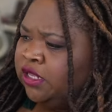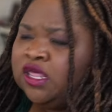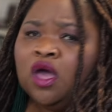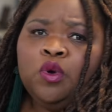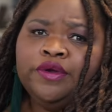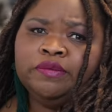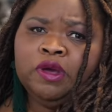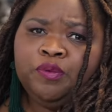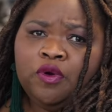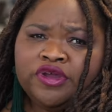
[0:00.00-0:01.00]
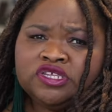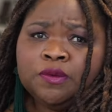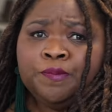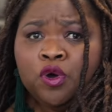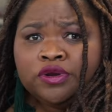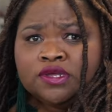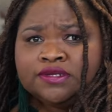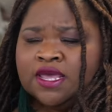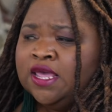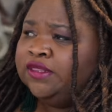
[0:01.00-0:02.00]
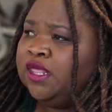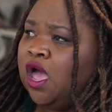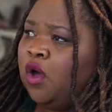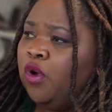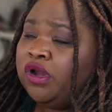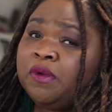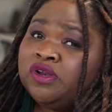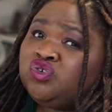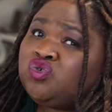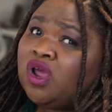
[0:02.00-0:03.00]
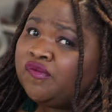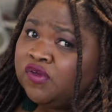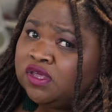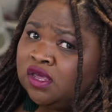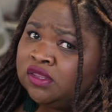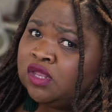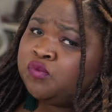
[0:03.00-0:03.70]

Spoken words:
They are worried about porous borders. They are worried about trafficking that